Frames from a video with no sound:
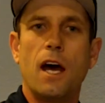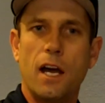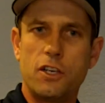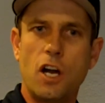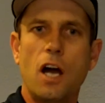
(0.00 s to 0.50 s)

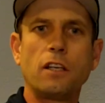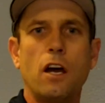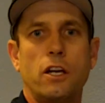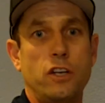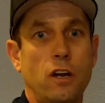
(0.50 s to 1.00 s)
A chalk
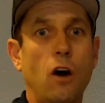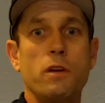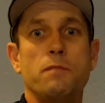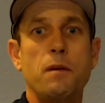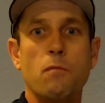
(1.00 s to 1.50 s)
talk should
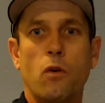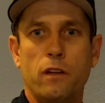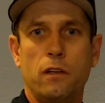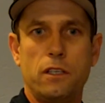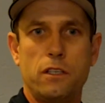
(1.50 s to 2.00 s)
always be more
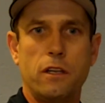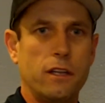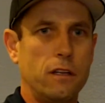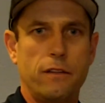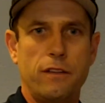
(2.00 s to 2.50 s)
than
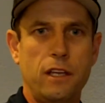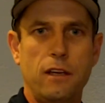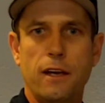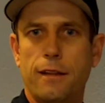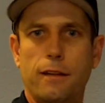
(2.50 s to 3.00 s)

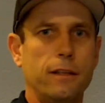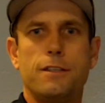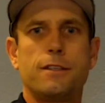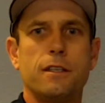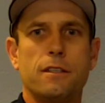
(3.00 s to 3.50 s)
the
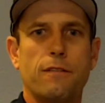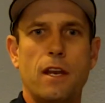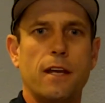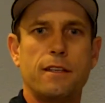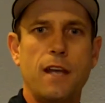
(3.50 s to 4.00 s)
logistics of the
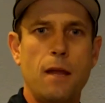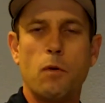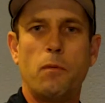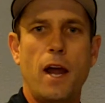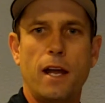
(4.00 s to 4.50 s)
next game or
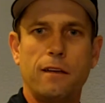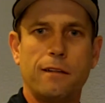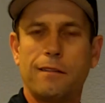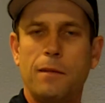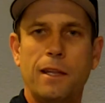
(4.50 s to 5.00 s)

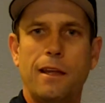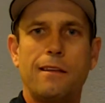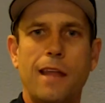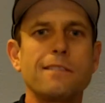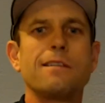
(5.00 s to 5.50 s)
practice. I mean,
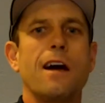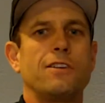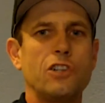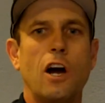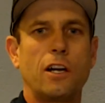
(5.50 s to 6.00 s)
that's not
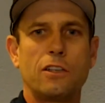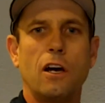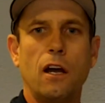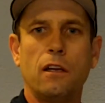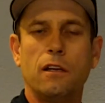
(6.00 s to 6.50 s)
chalk
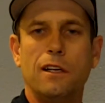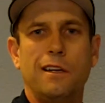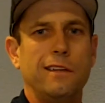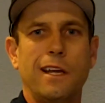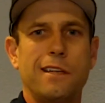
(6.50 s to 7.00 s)
talk.
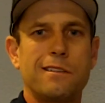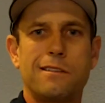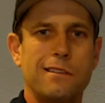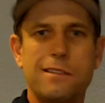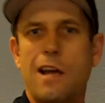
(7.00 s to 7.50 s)

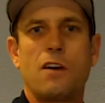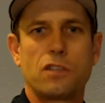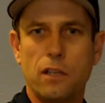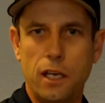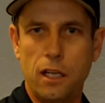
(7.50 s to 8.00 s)
That's house
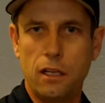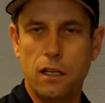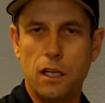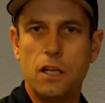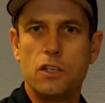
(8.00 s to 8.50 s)
cleaning.
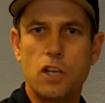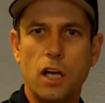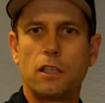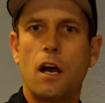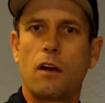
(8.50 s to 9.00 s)

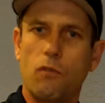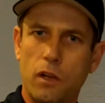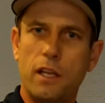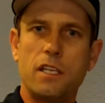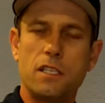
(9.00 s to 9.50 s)
Chalk talk
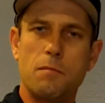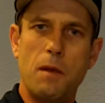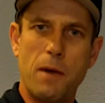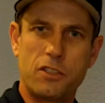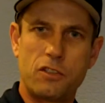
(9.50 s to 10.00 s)
really needs to be
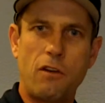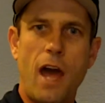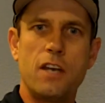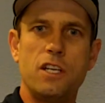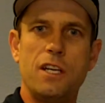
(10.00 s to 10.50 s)
about
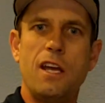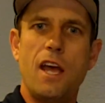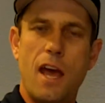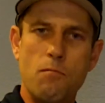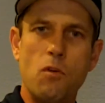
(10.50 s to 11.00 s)
strategy
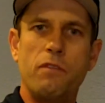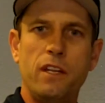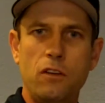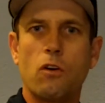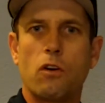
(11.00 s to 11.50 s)
and
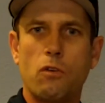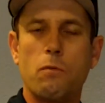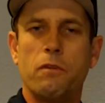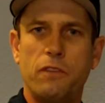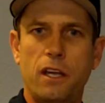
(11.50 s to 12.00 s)
moving your
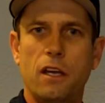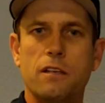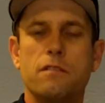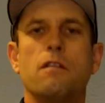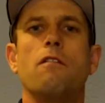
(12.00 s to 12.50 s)
group of
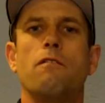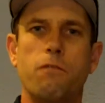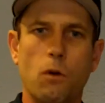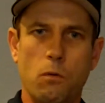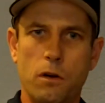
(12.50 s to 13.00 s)
kids
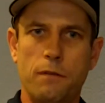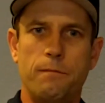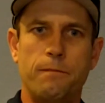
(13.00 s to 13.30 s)
forward.